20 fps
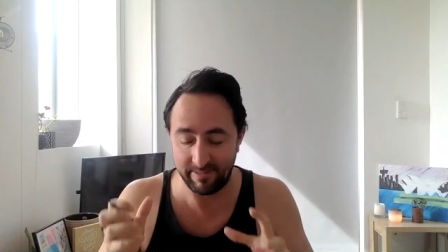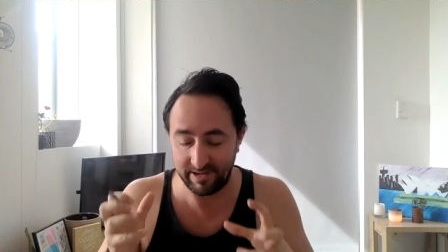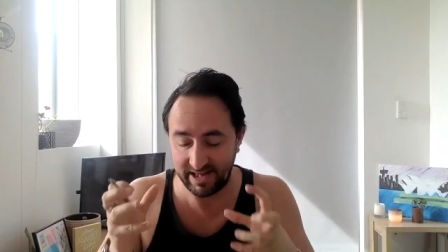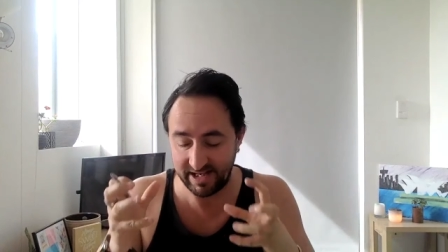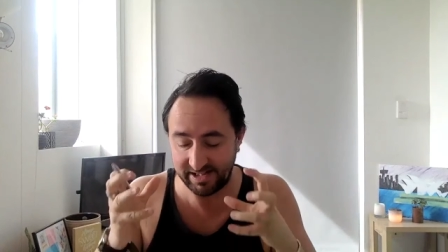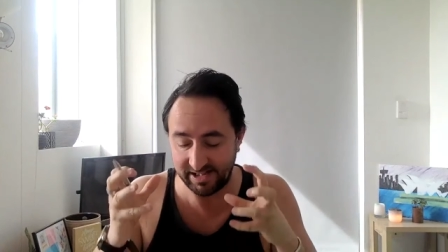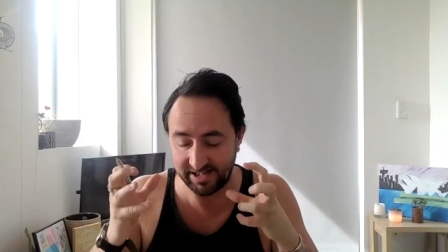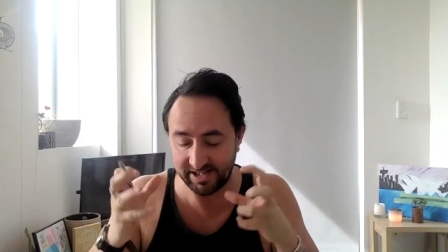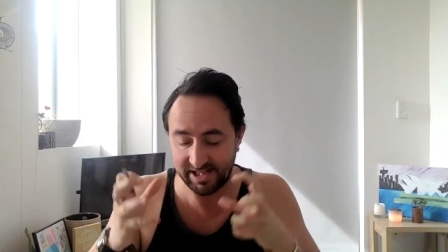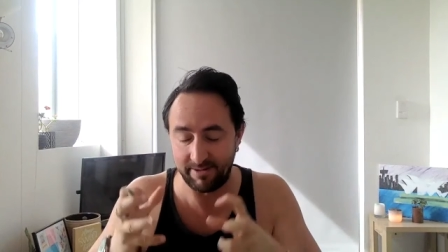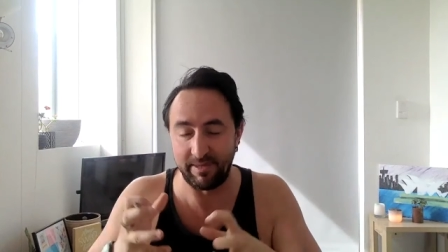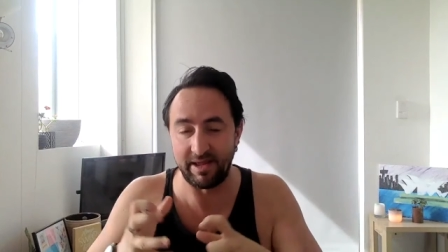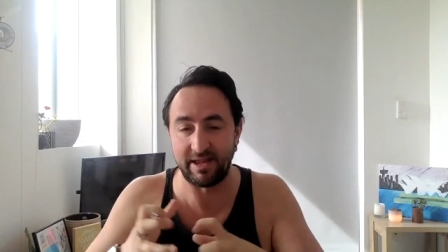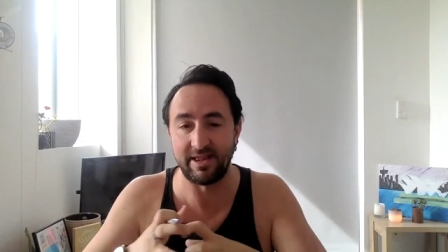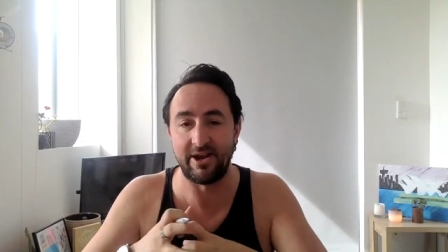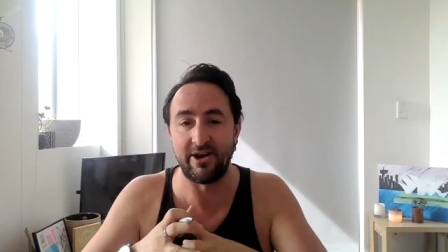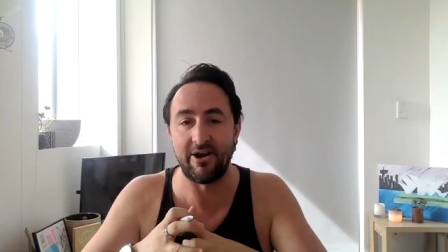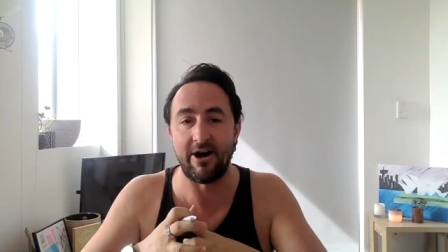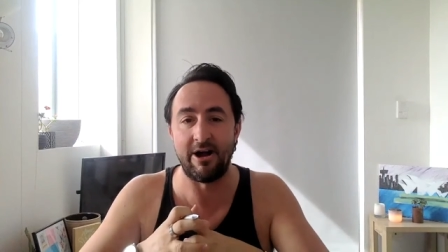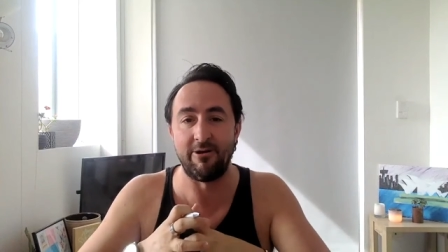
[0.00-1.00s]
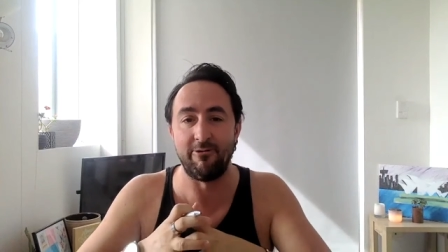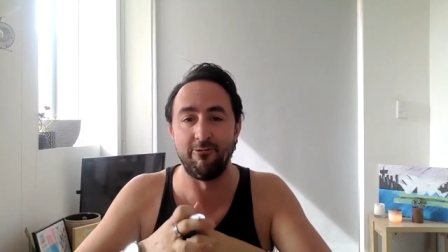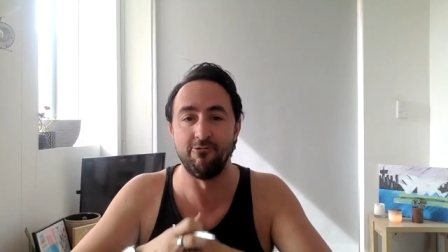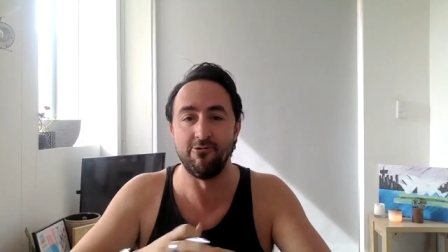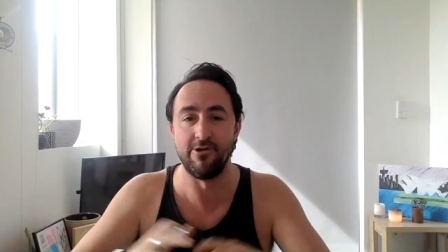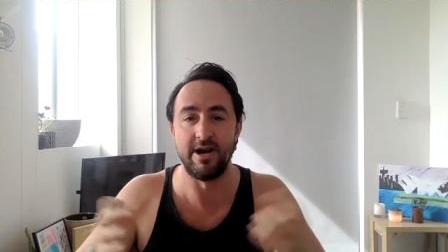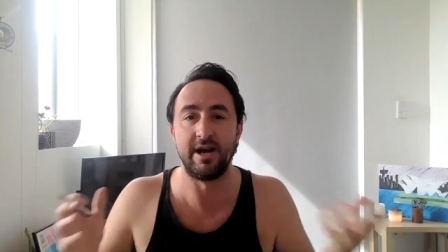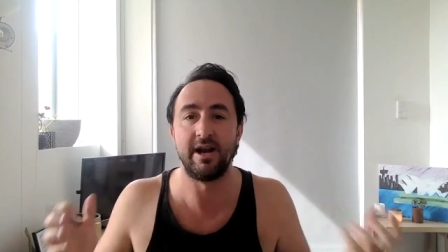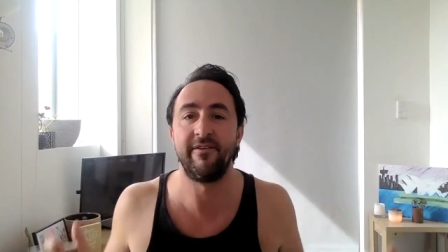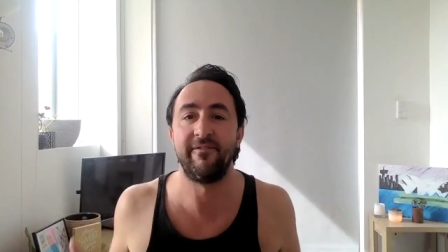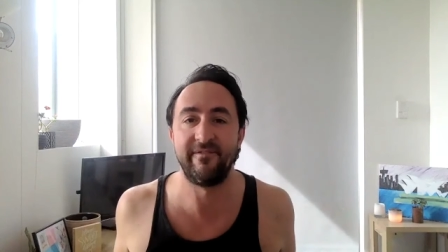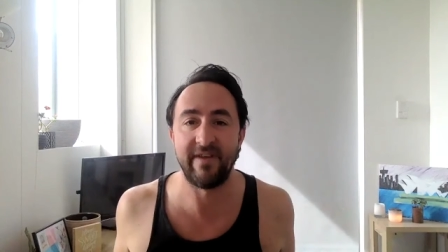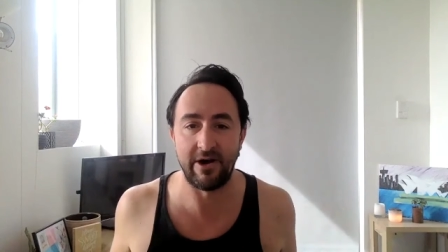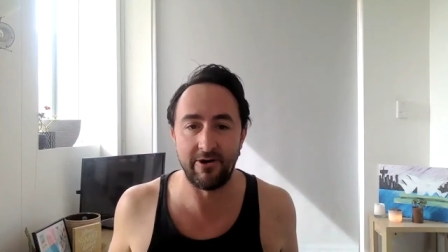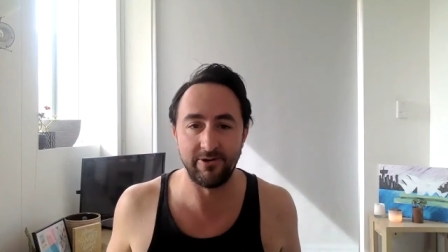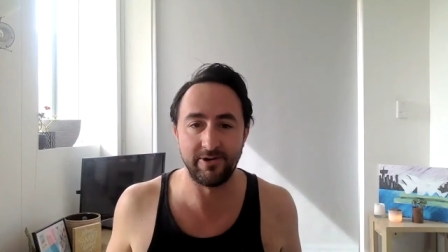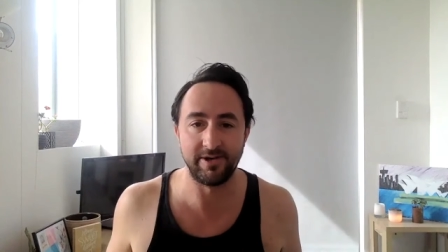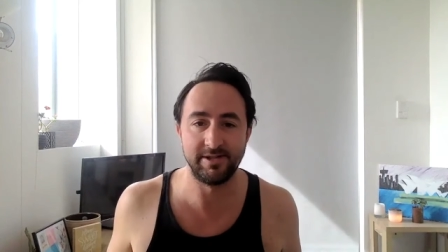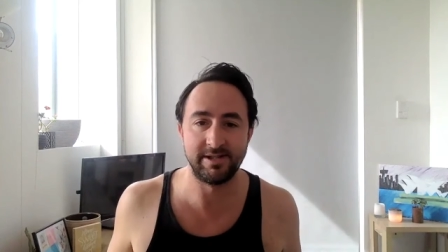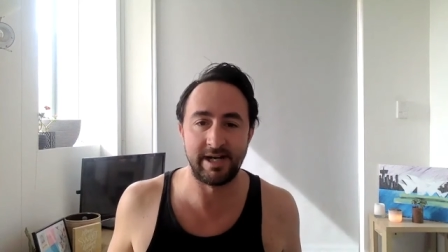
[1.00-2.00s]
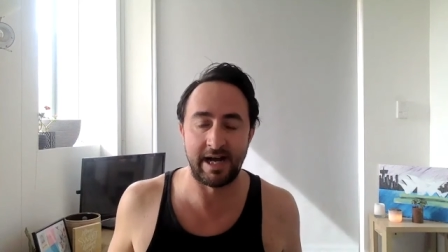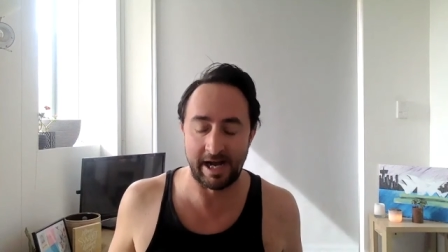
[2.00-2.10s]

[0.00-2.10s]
but this is something that I really felt